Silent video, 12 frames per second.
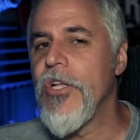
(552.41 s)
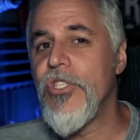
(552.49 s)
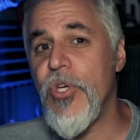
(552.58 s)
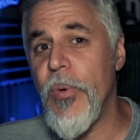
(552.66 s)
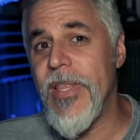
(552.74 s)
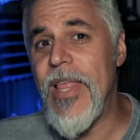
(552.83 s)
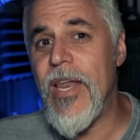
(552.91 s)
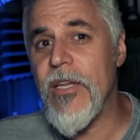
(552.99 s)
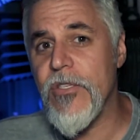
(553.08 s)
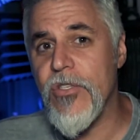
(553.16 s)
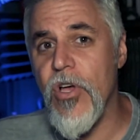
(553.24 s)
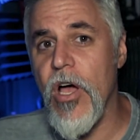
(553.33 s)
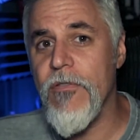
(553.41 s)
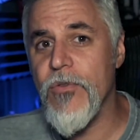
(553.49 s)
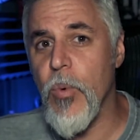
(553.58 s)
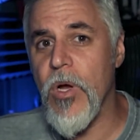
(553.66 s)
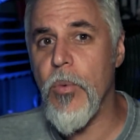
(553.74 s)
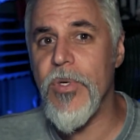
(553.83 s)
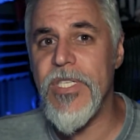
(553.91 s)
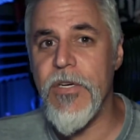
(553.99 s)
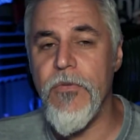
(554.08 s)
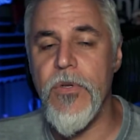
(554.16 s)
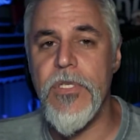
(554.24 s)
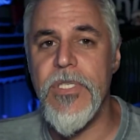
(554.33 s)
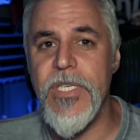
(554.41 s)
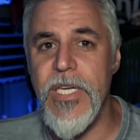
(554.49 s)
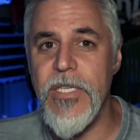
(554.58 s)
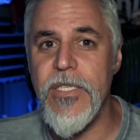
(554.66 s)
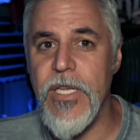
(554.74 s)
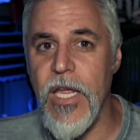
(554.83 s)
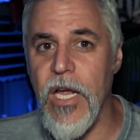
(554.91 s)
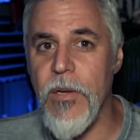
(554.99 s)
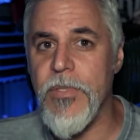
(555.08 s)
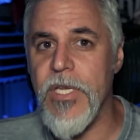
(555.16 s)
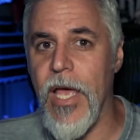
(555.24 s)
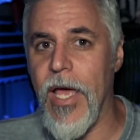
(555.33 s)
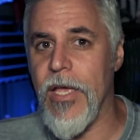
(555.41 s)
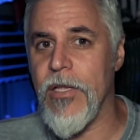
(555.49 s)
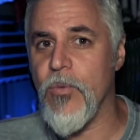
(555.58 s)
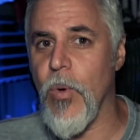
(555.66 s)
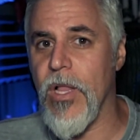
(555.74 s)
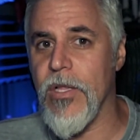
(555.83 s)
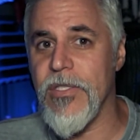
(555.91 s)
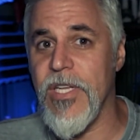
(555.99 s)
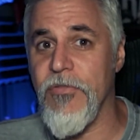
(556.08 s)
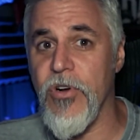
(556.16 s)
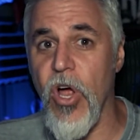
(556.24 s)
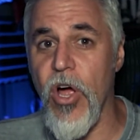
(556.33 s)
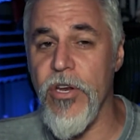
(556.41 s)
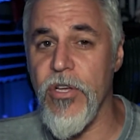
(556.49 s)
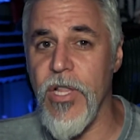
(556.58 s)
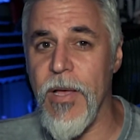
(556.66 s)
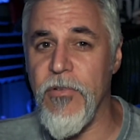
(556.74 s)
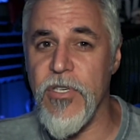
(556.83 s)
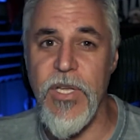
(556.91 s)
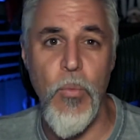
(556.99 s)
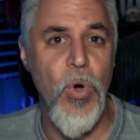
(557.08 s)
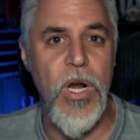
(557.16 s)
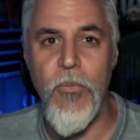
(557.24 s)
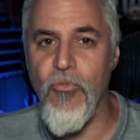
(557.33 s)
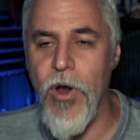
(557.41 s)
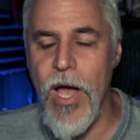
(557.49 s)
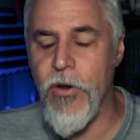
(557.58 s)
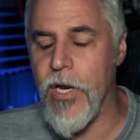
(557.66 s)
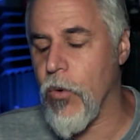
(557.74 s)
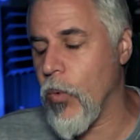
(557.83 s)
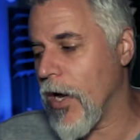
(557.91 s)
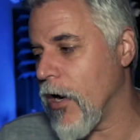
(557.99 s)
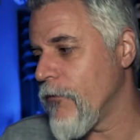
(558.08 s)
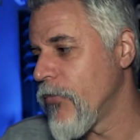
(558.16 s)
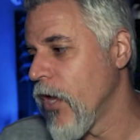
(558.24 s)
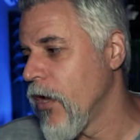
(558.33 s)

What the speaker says: doing that in software with different scene setups as well as different audio levels and what I'm routing where.